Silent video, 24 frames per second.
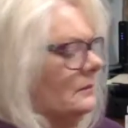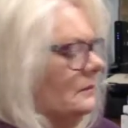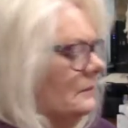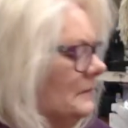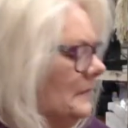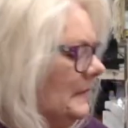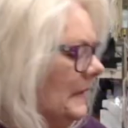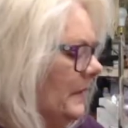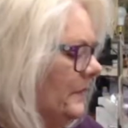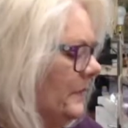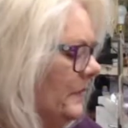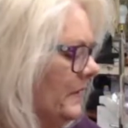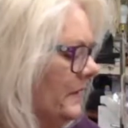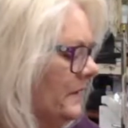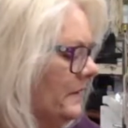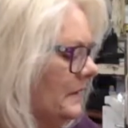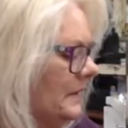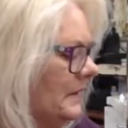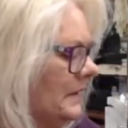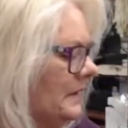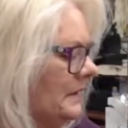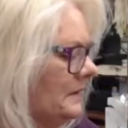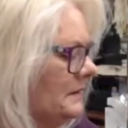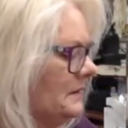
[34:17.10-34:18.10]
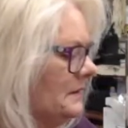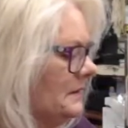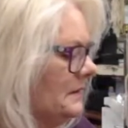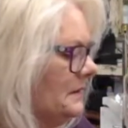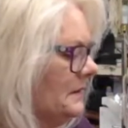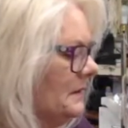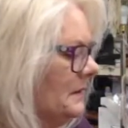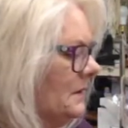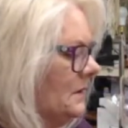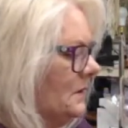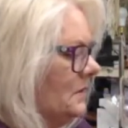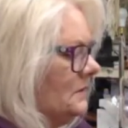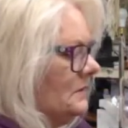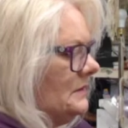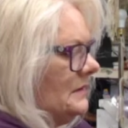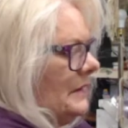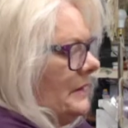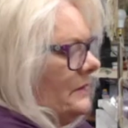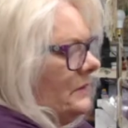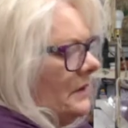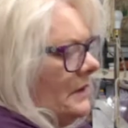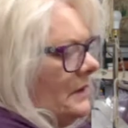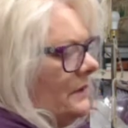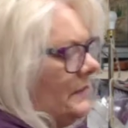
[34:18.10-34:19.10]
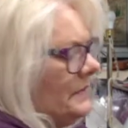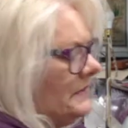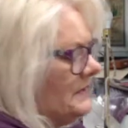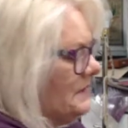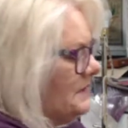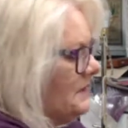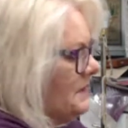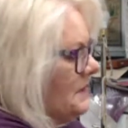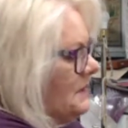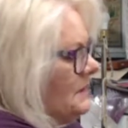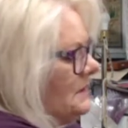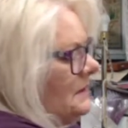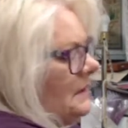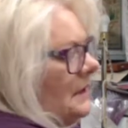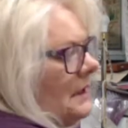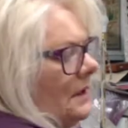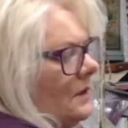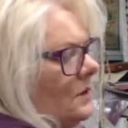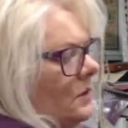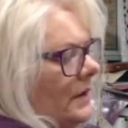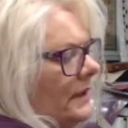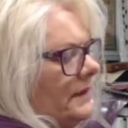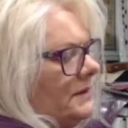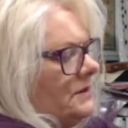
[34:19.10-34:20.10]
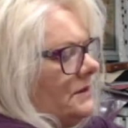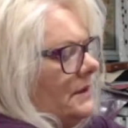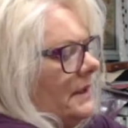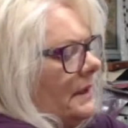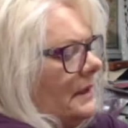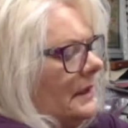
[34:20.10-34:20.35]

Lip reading: I better not close that one up. It's just not quite dry.